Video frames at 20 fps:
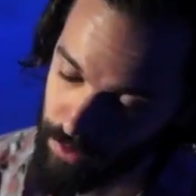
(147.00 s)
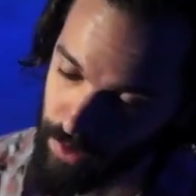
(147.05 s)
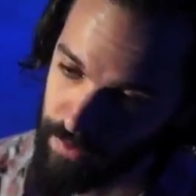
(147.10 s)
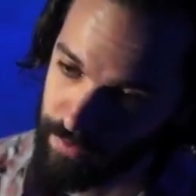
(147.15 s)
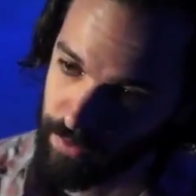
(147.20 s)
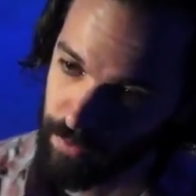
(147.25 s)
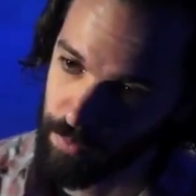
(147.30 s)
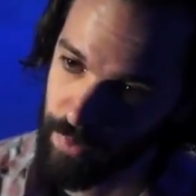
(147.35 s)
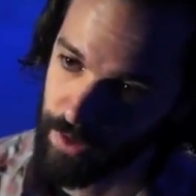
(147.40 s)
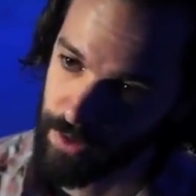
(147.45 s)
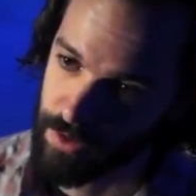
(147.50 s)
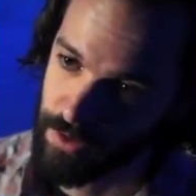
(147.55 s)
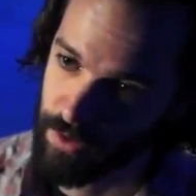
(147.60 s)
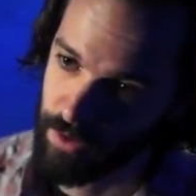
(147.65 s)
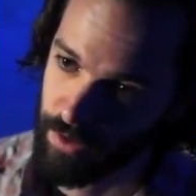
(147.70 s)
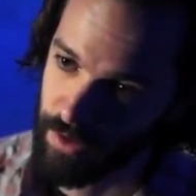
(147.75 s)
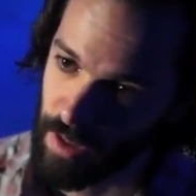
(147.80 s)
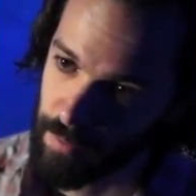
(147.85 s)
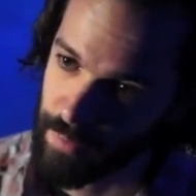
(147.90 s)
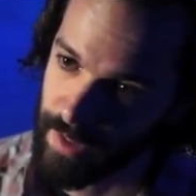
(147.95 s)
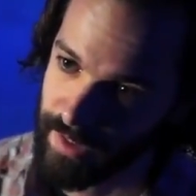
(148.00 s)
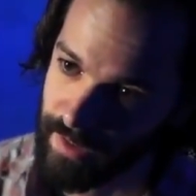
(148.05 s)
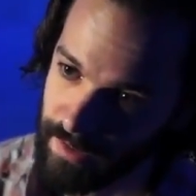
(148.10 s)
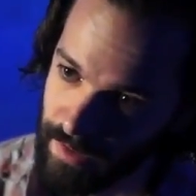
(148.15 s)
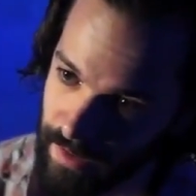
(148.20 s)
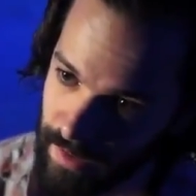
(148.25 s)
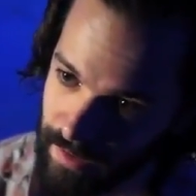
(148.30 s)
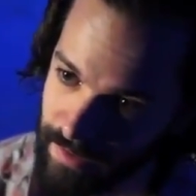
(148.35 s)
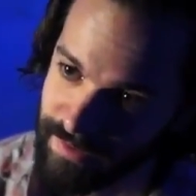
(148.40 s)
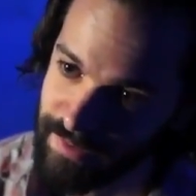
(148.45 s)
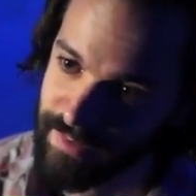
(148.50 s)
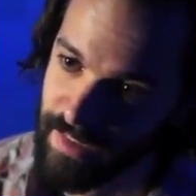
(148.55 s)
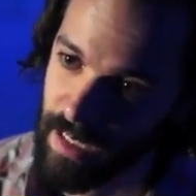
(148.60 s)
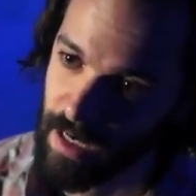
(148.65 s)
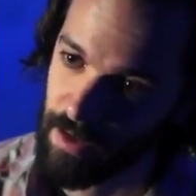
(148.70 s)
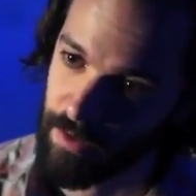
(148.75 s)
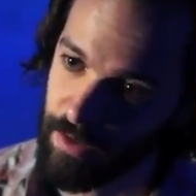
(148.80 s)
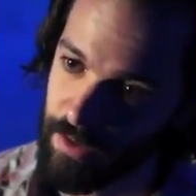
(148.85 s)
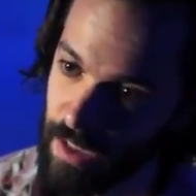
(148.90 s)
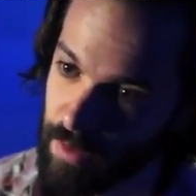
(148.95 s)
So you have to make sure you're not making a lot of
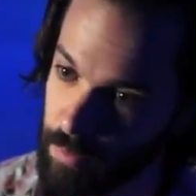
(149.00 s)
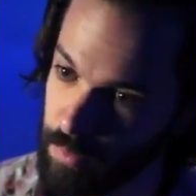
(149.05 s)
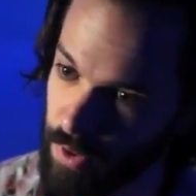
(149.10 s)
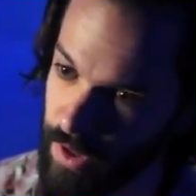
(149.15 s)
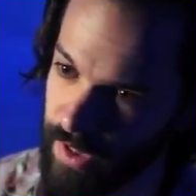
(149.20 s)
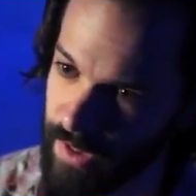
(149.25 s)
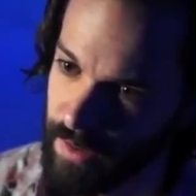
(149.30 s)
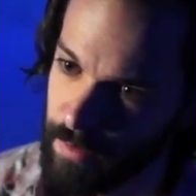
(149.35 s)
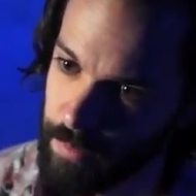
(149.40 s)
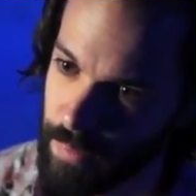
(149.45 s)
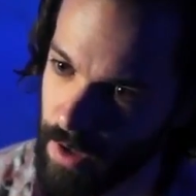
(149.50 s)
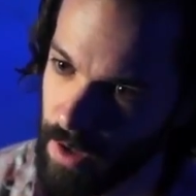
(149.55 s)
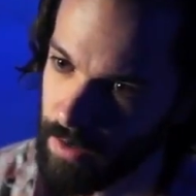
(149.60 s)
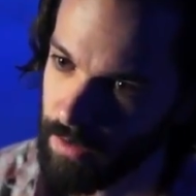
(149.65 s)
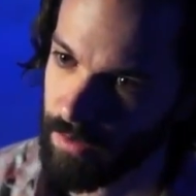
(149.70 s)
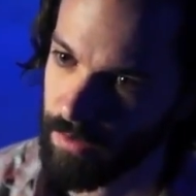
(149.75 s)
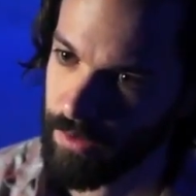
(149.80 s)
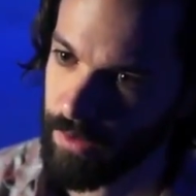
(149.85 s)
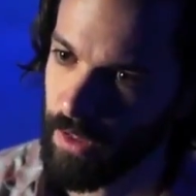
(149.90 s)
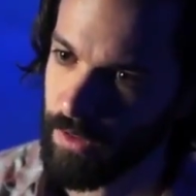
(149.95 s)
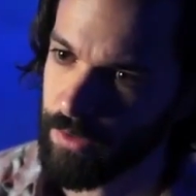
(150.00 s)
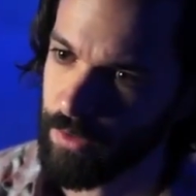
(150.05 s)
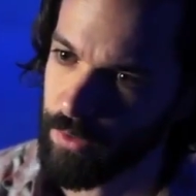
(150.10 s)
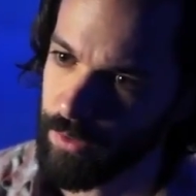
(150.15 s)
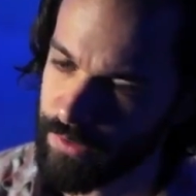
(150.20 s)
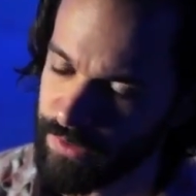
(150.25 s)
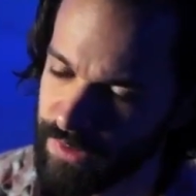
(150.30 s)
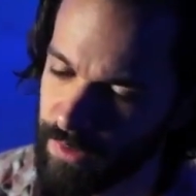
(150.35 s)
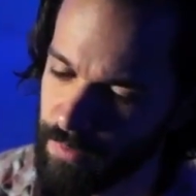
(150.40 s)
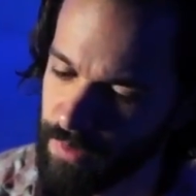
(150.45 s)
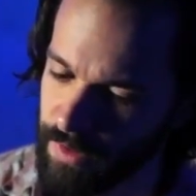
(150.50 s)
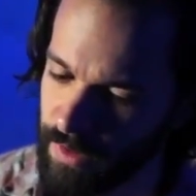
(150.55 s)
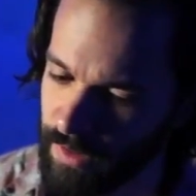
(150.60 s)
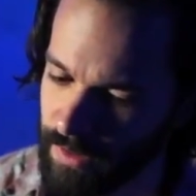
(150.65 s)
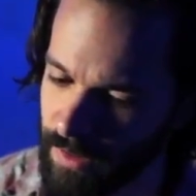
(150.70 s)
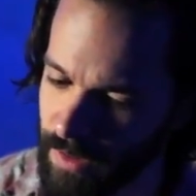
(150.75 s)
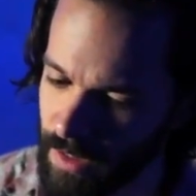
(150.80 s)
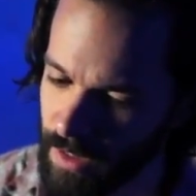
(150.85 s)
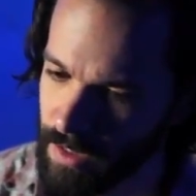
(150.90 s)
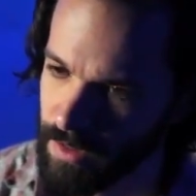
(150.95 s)
sound, you're not breaking a bottle, you're not doing
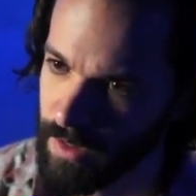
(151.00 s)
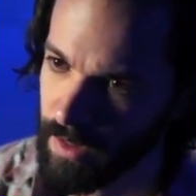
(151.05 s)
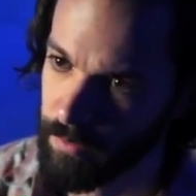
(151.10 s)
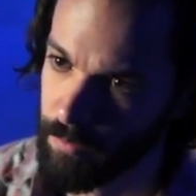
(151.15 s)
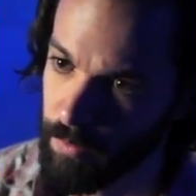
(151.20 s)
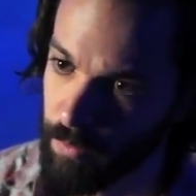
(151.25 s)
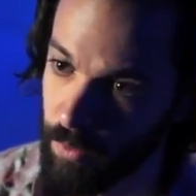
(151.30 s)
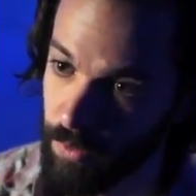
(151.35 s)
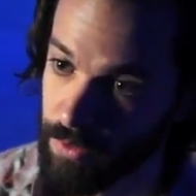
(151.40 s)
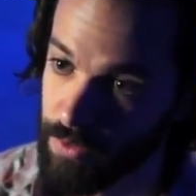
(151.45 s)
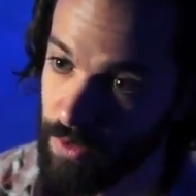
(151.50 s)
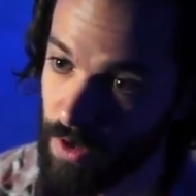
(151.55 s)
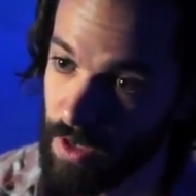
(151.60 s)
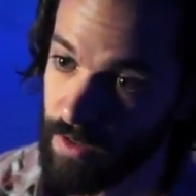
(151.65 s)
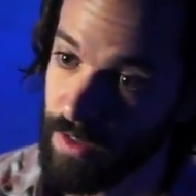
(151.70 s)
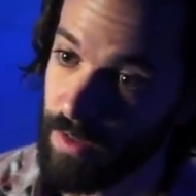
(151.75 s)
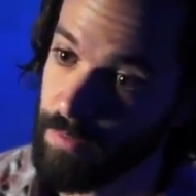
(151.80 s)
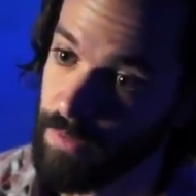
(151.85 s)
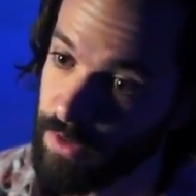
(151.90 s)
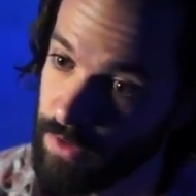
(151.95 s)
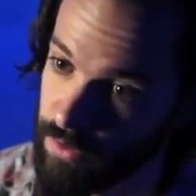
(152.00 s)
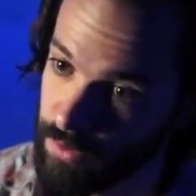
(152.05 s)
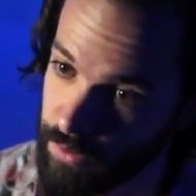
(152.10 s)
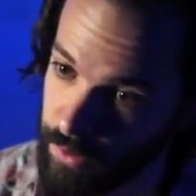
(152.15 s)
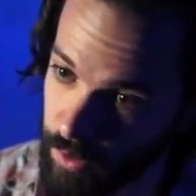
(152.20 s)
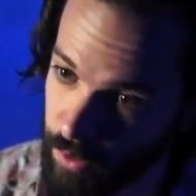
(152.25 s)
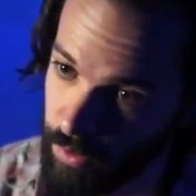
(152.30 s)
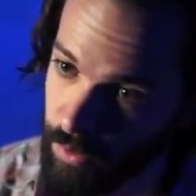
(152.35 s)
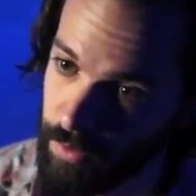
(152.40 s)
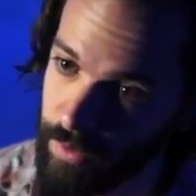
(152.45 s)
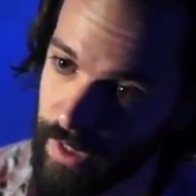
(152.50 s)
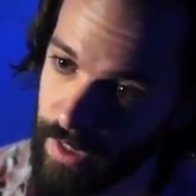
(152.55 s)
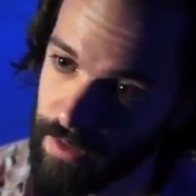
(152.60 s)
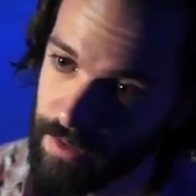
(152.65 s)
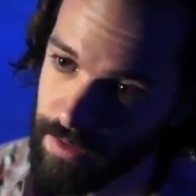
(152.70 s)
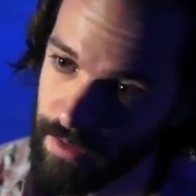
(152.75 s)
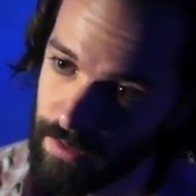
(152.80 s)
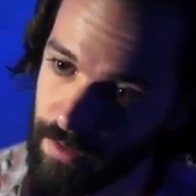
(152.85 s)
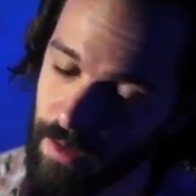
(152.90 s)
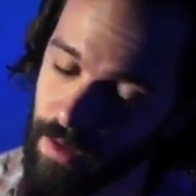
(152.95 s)
something that will draw them to your
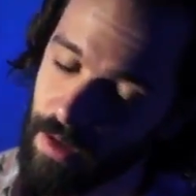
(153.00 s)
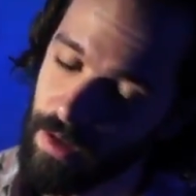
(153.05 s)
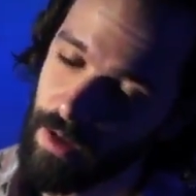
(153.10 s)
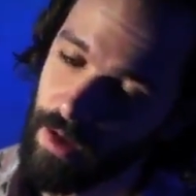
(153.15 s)
location.